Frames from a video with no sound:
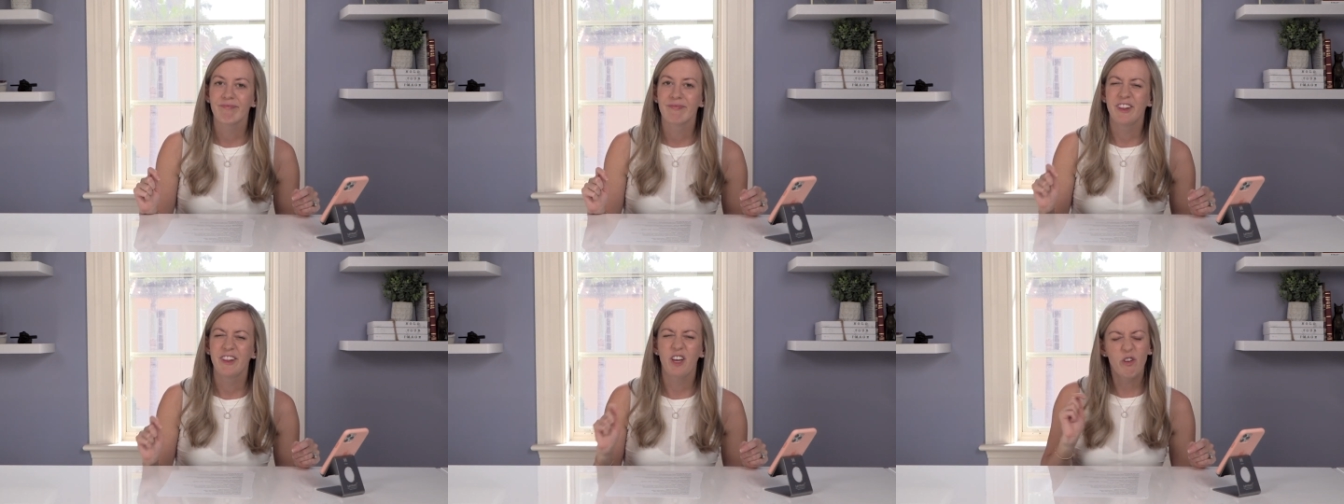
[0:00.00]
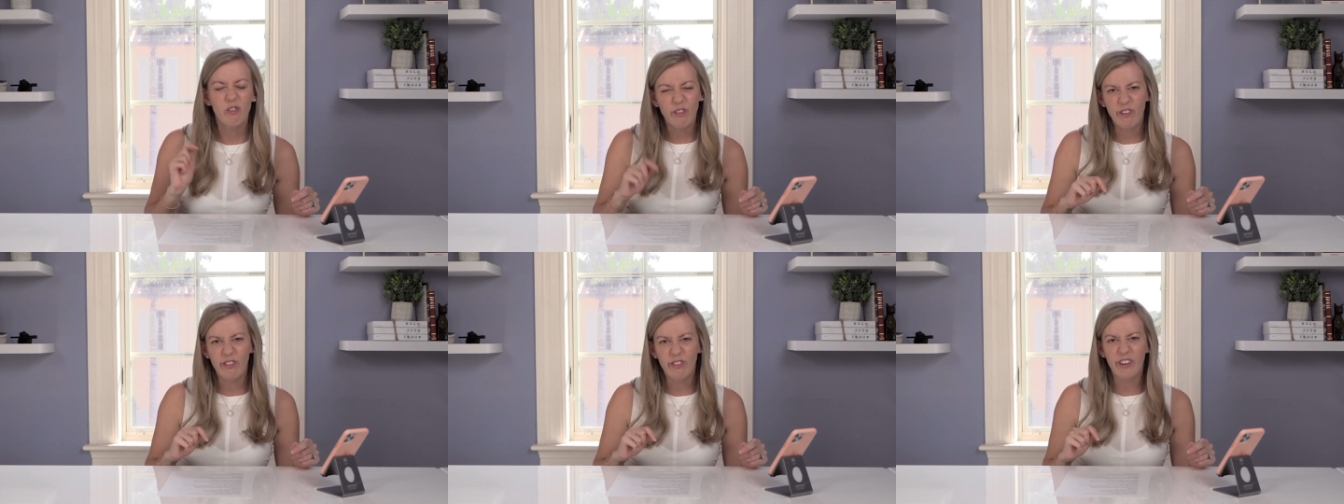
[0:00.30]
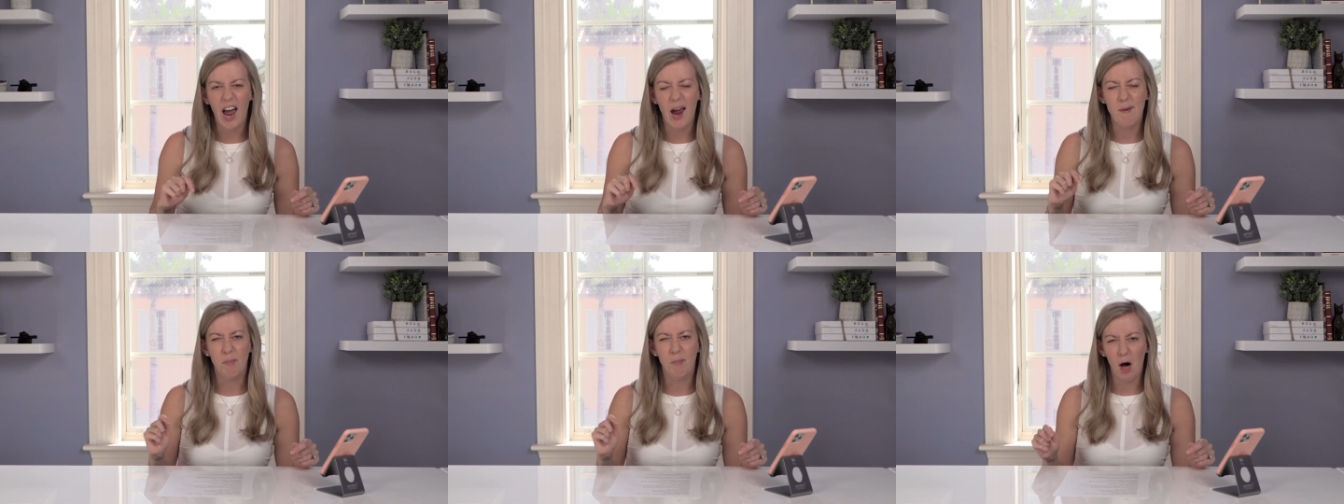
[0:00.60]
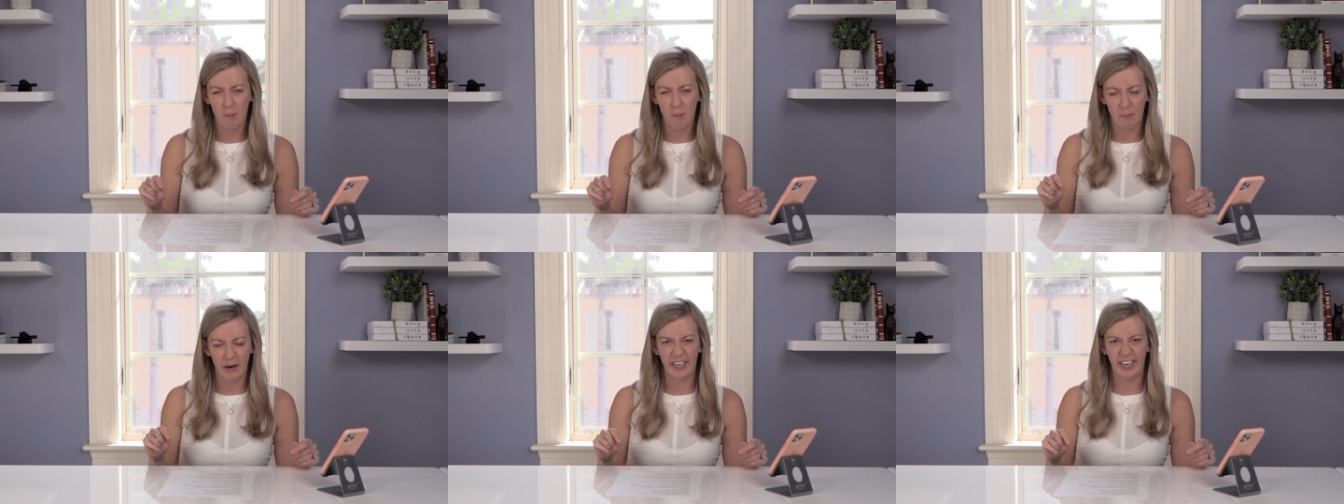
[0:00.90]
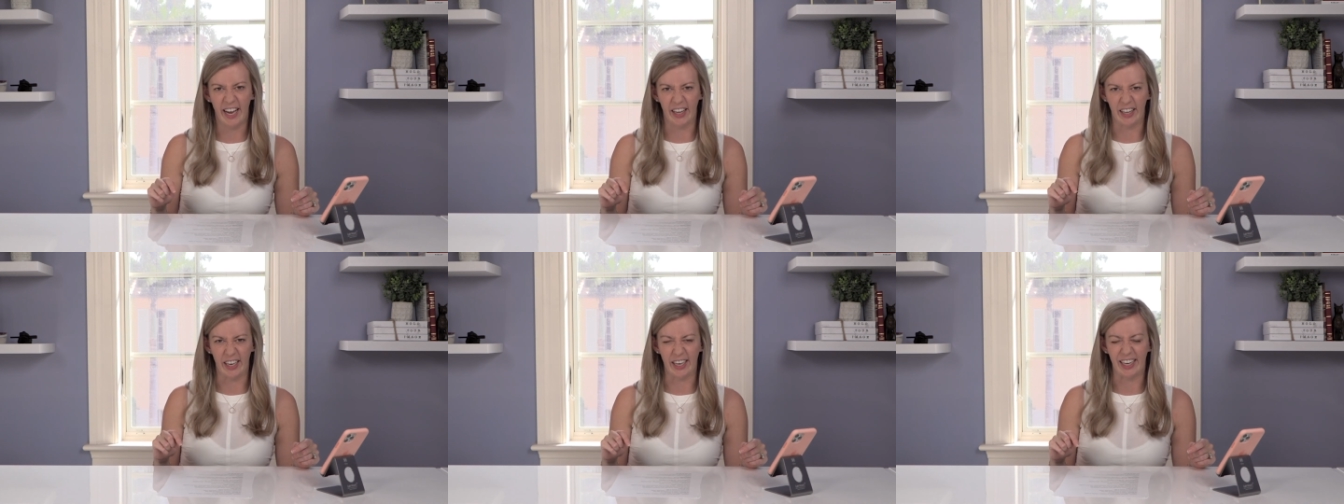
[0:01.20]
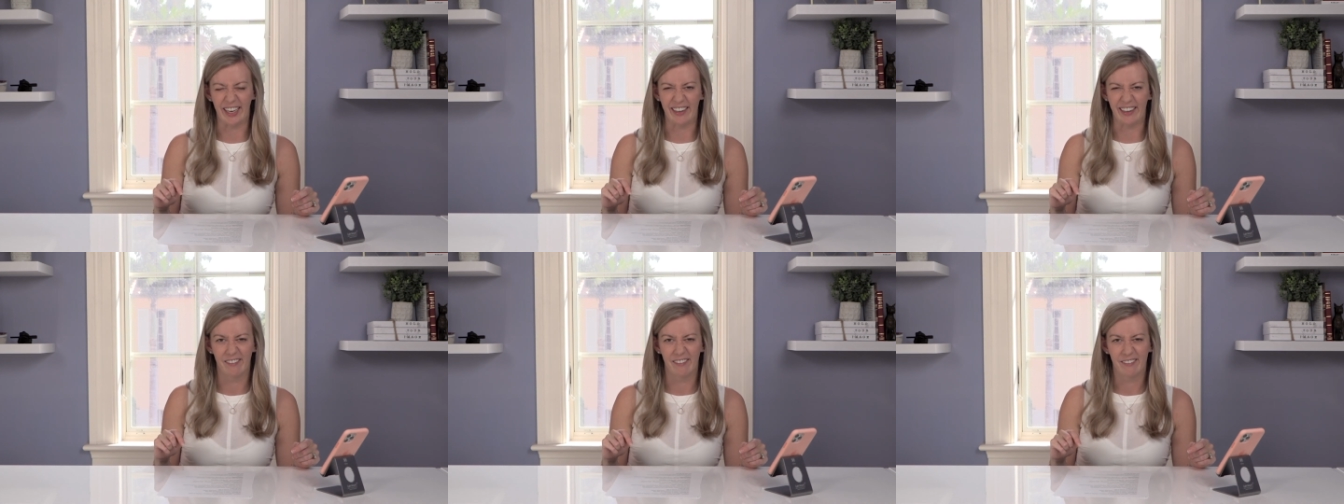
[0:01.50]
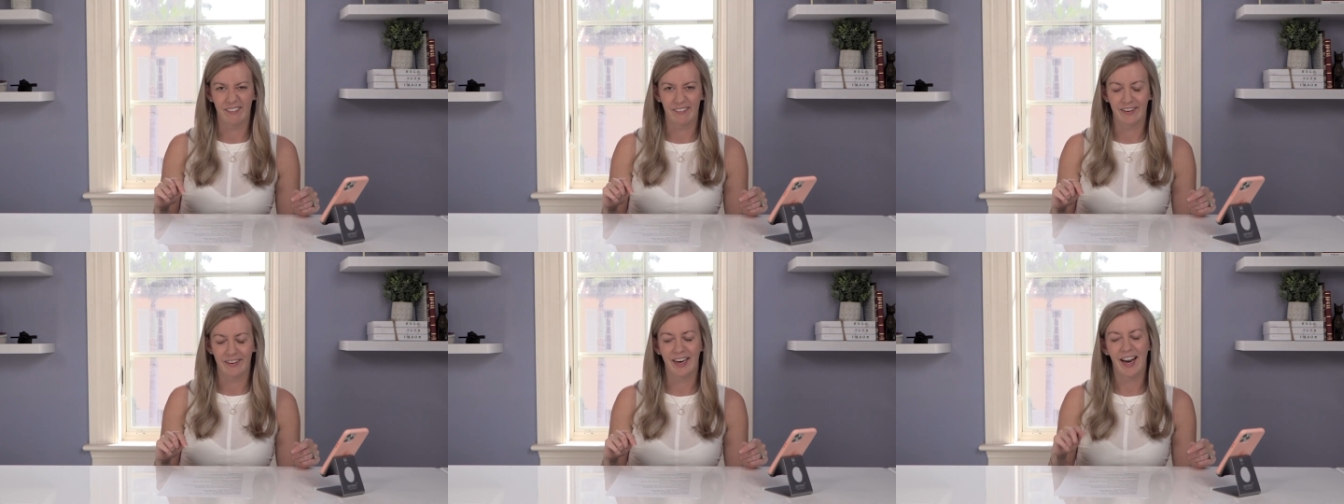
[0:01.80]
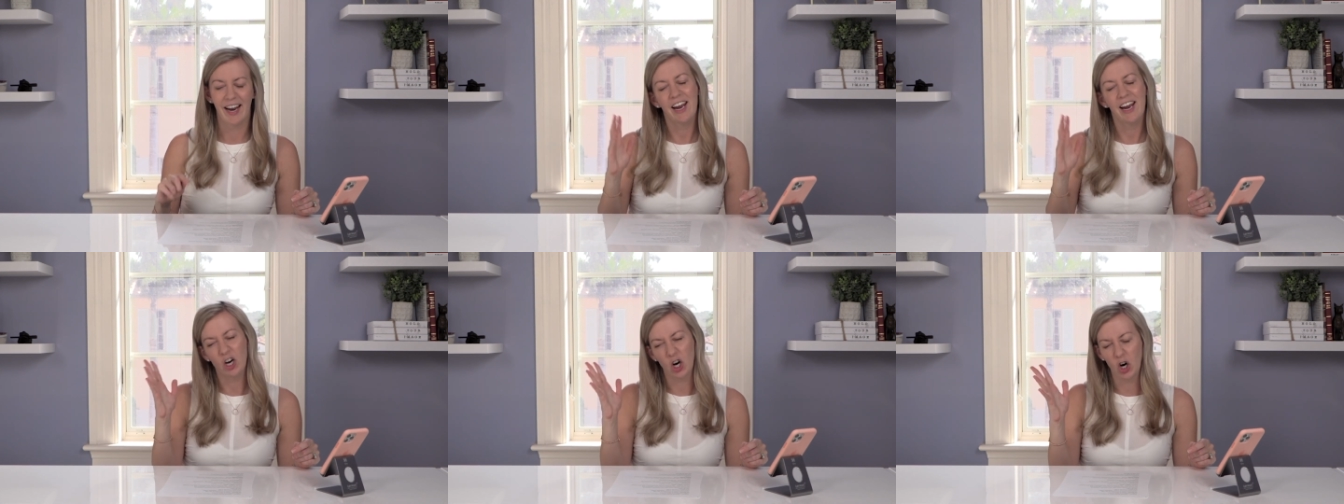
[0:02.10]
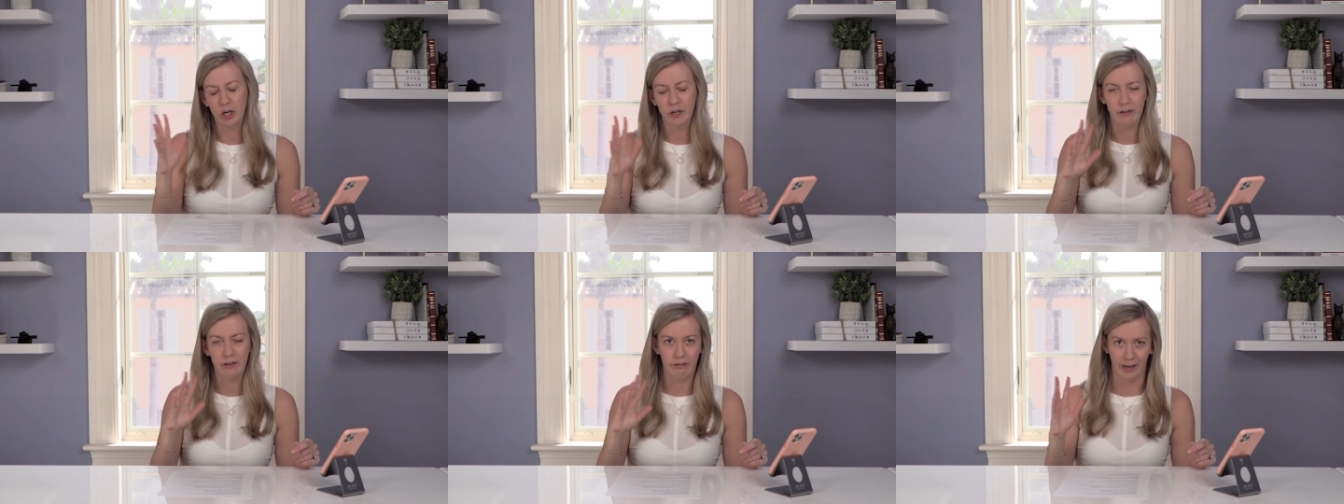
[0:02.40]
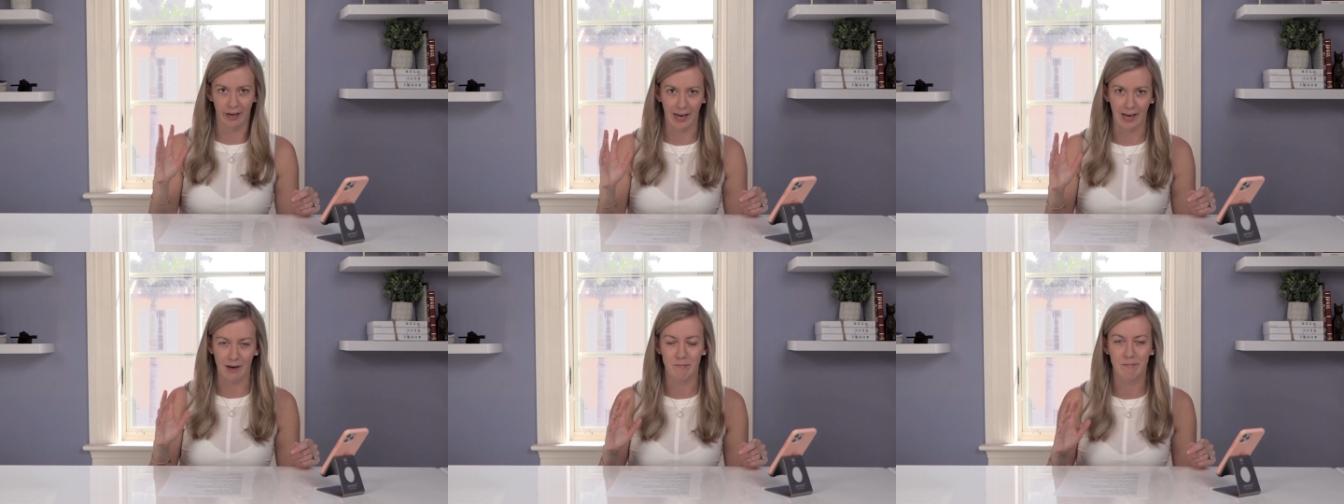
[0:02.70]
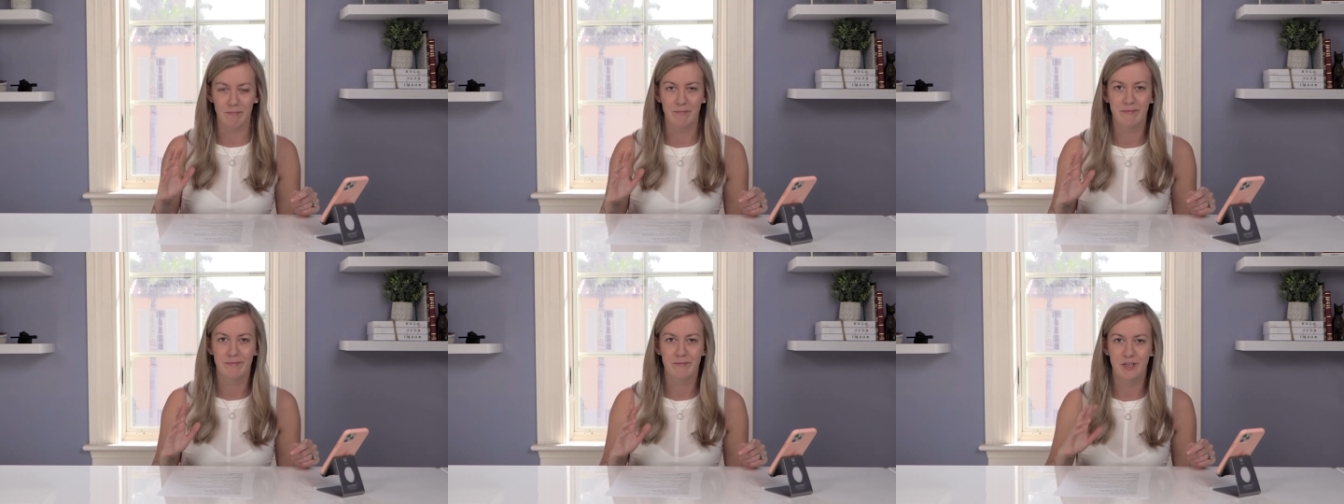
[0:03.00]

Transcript: there's this guy, Paul Martinelli. And I had heard his name.